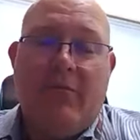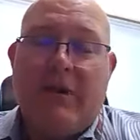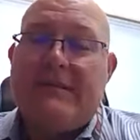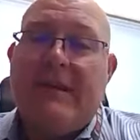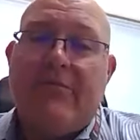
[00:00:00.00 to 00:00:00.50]
And
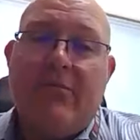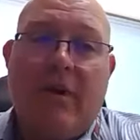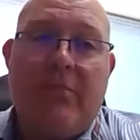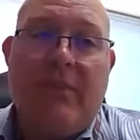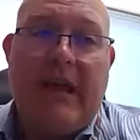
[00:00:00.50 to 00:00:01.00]
when I say
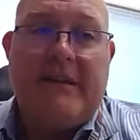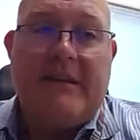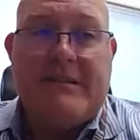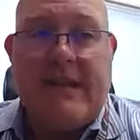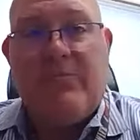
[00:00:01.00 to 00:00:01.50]
roadway
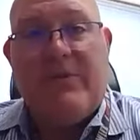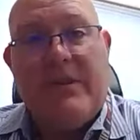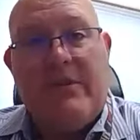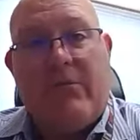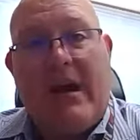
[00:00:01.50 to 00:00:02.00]
maintenance, that's
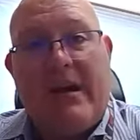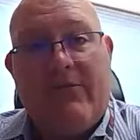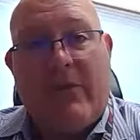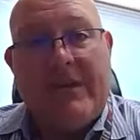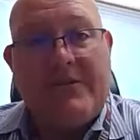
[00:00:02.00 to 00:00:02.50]
within the right
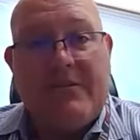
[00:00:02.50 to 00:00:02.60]
of way.